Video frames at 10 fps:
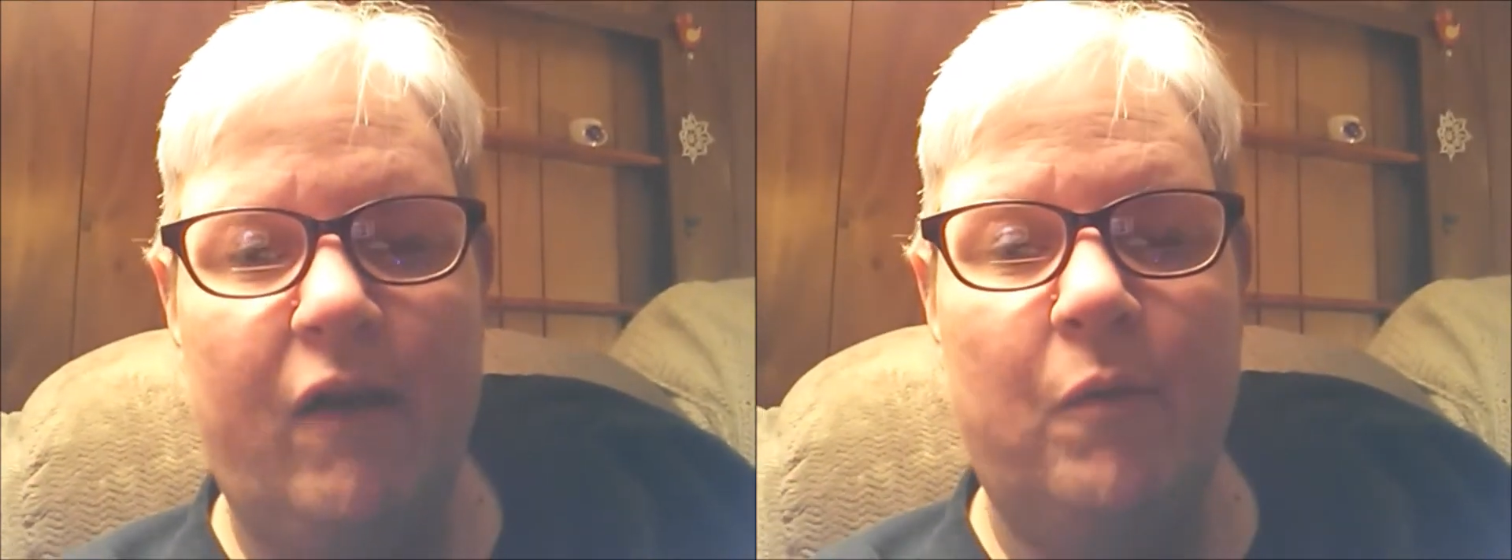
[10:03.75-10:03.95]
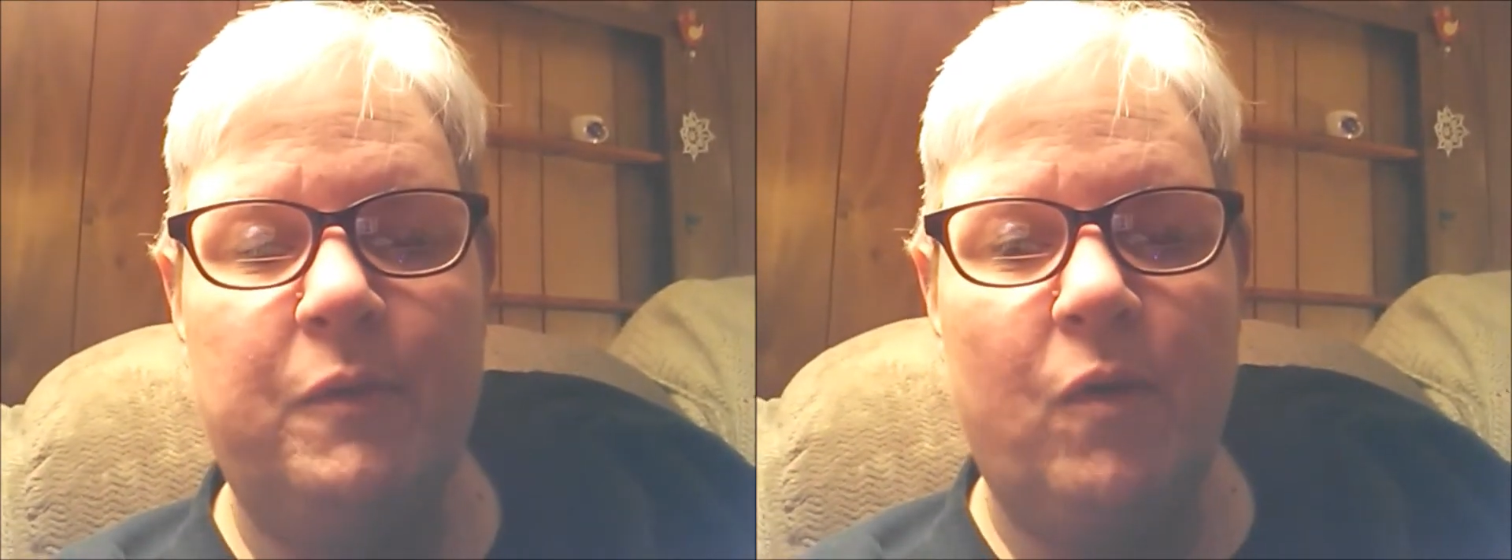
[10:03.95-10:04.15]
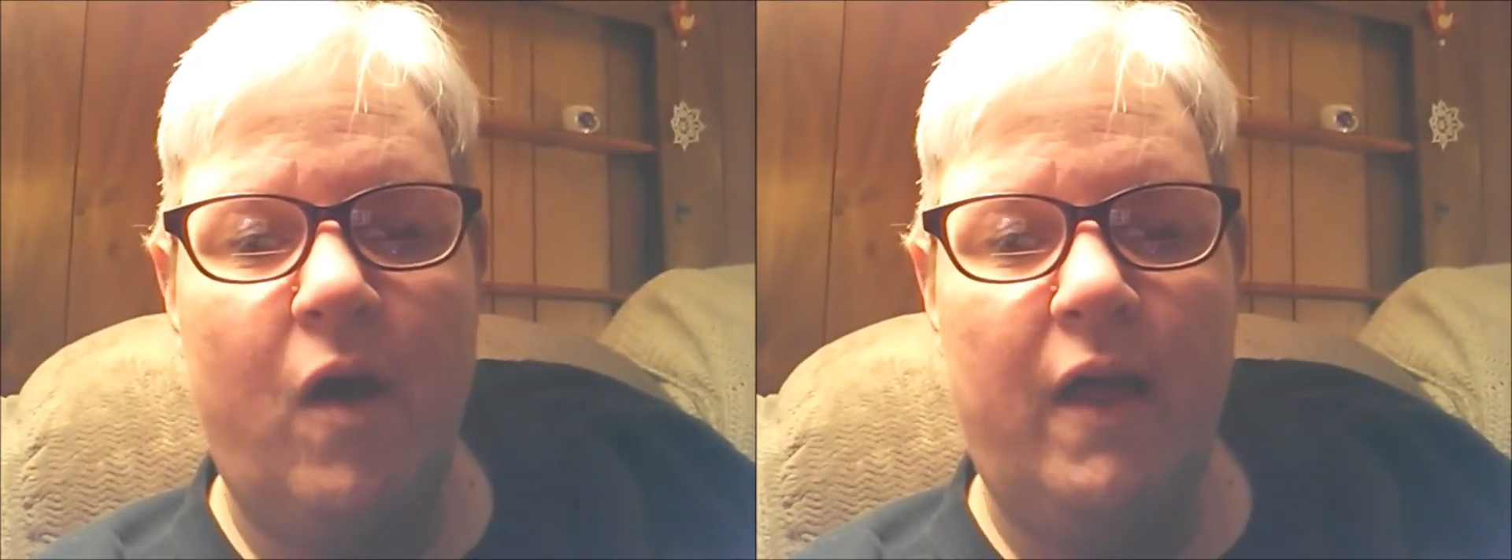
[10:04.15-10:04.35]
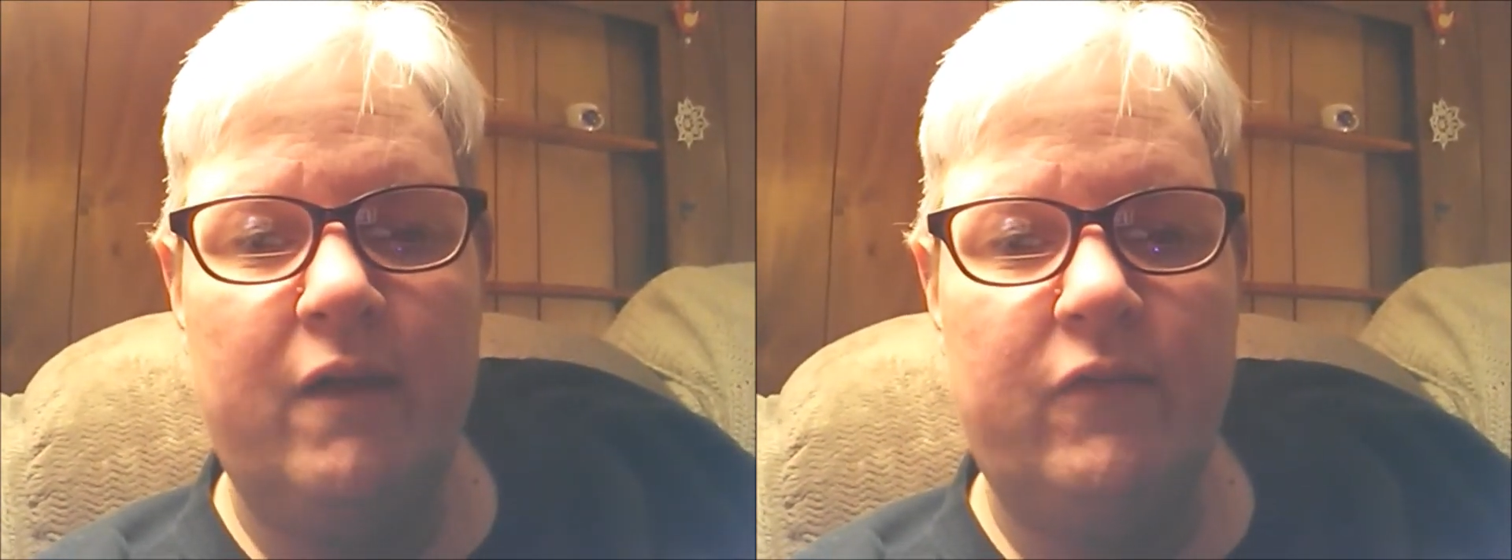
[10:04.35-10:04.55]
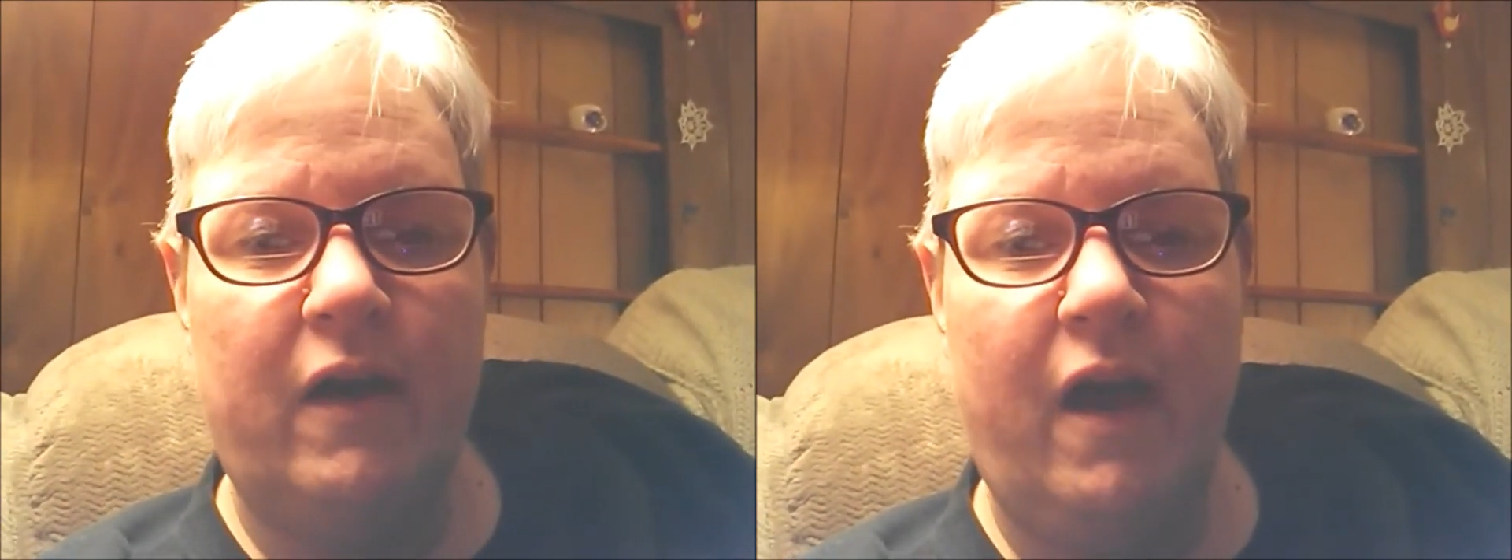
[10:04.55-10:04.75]
I hope you all
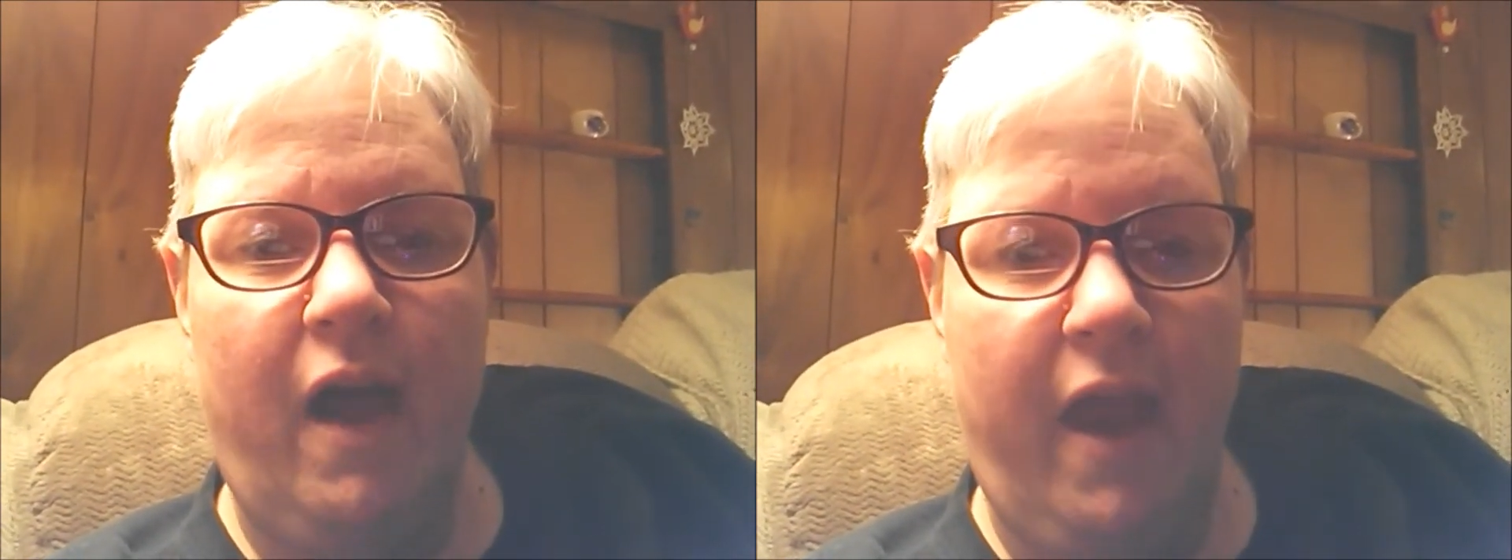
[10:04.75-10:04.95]
have a